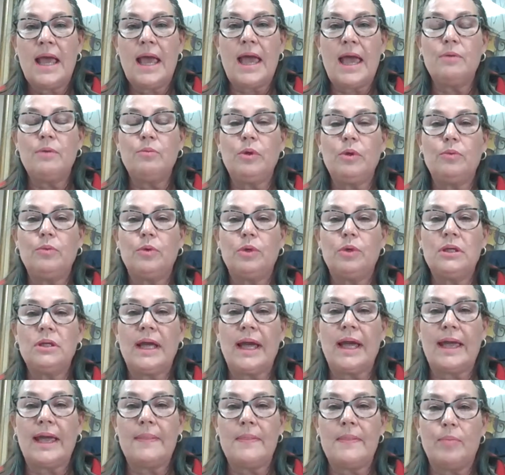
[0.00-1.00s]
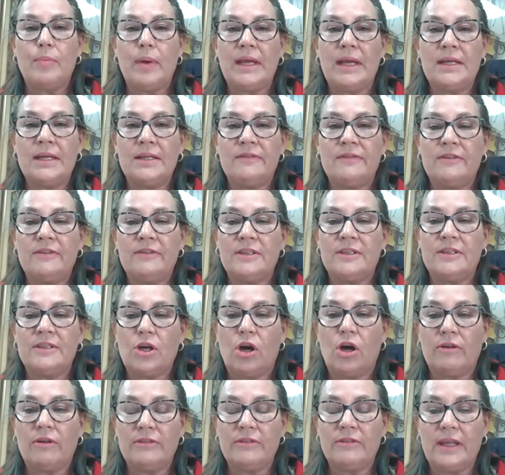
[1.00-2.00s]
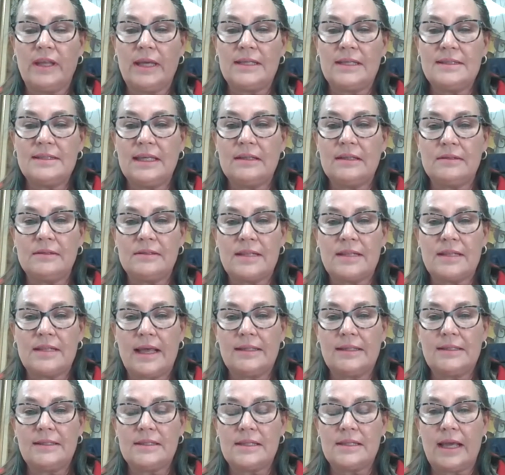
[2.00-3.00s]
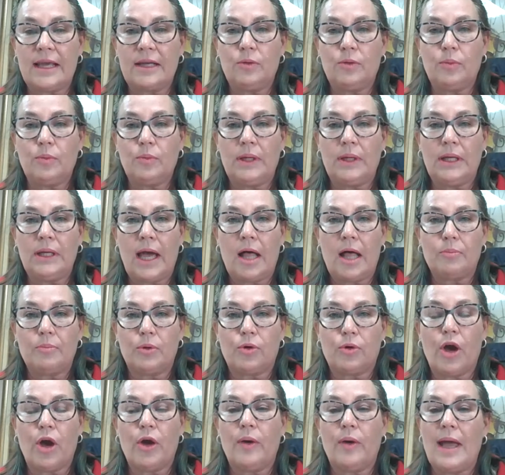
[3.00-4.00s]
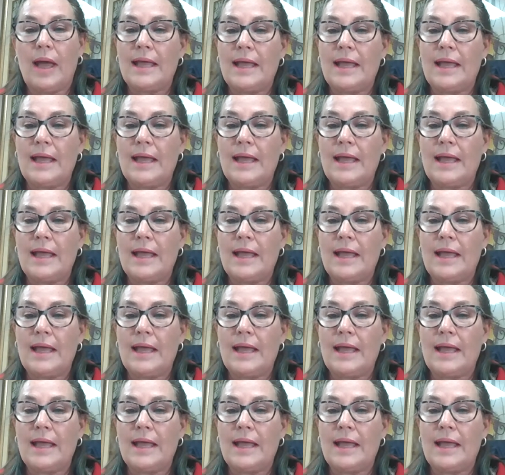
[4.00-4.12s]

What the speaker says: and we wouldn't gain the benefit of their skills that we'd help grow,